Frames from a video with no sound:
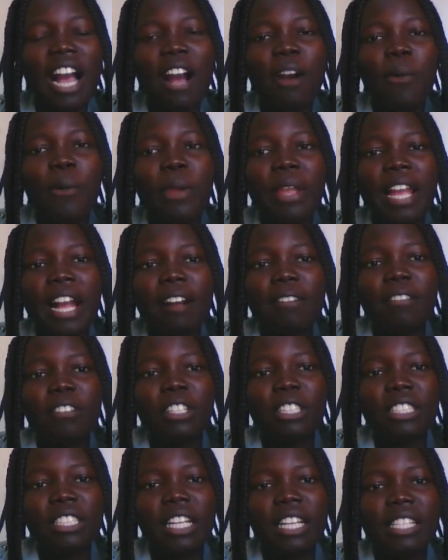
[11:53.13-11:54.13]
we have
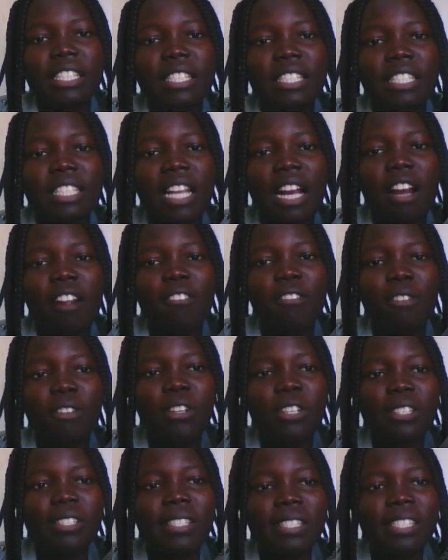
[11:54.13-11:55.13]
contacts in our
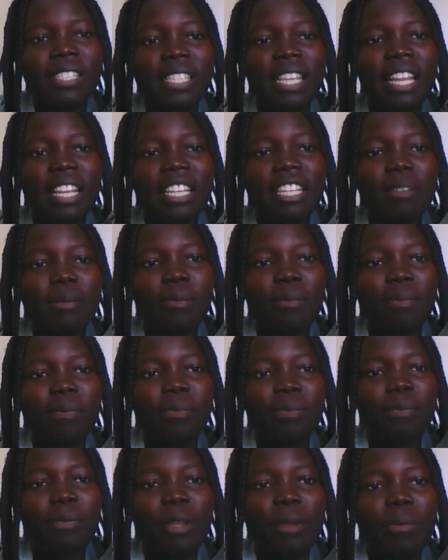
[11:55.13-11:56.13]
phones and
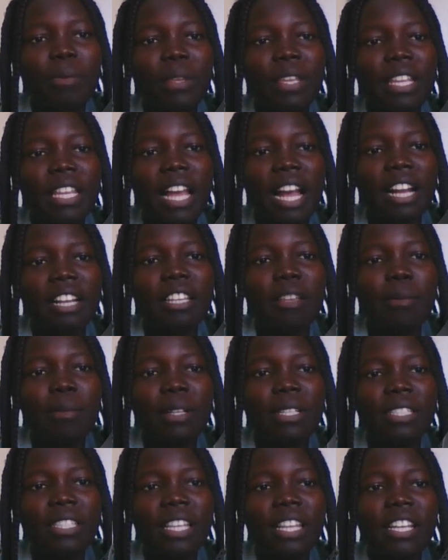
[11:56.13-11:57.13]
maybe in our
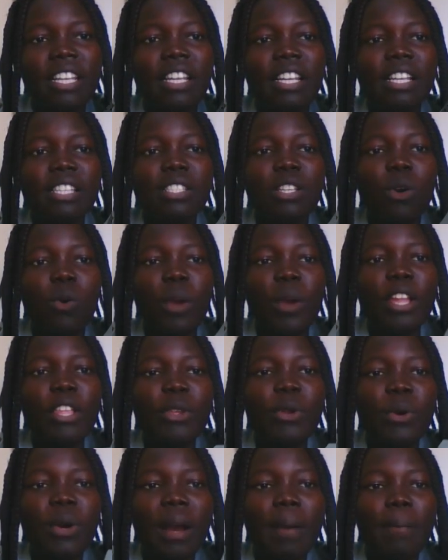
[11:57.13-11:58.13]
emails. So when you